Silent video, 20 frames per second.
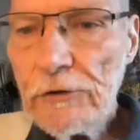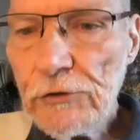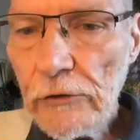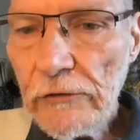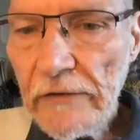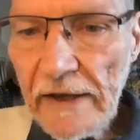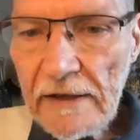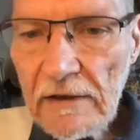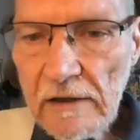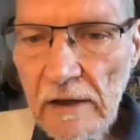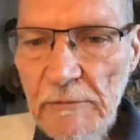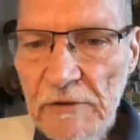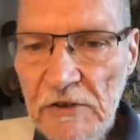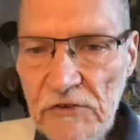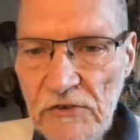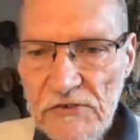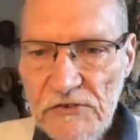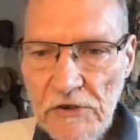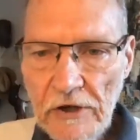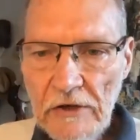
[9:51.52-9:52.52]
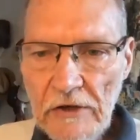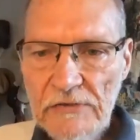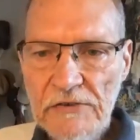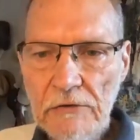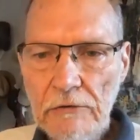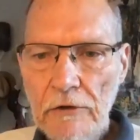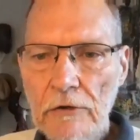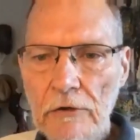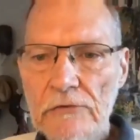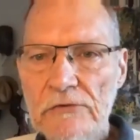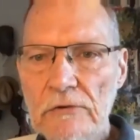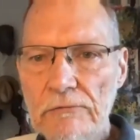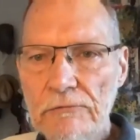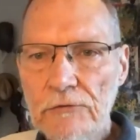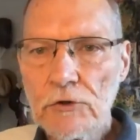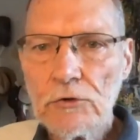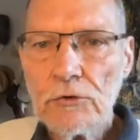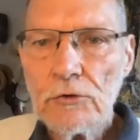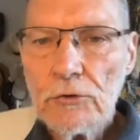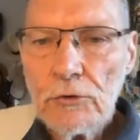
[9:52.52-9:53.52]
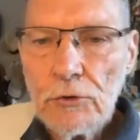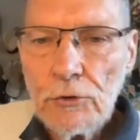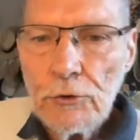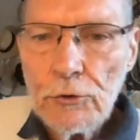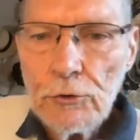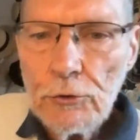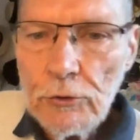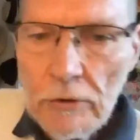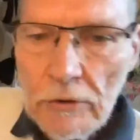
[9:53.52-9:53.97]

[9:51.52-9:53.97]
that, let me just ask those of you who